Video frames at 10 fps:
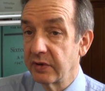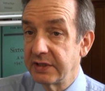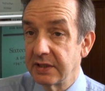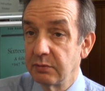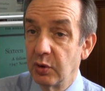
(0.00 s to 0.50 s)
well, they
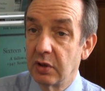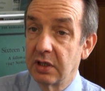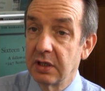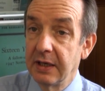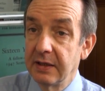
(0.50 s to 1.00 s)
did
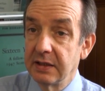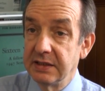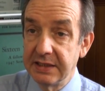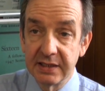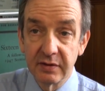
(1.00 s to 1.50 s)
more
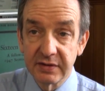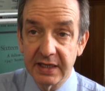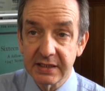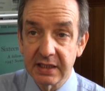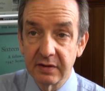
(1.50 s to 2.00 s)
detailed
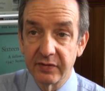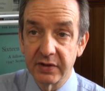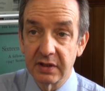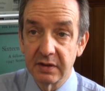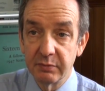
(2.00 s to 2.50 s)
testing of
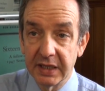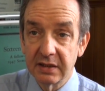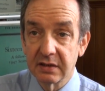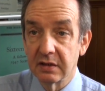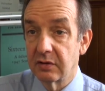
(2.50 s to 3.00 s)
their
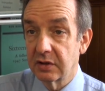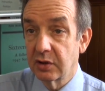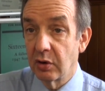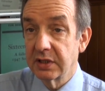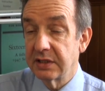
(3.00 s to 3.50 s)
mental or
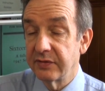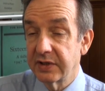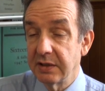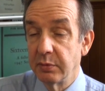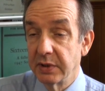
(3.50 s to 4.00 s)
cognitive
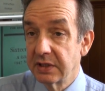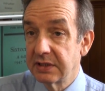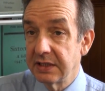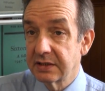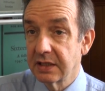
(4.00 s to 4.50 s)

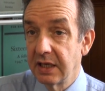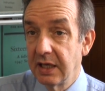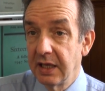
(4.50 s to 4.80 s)
capabilities.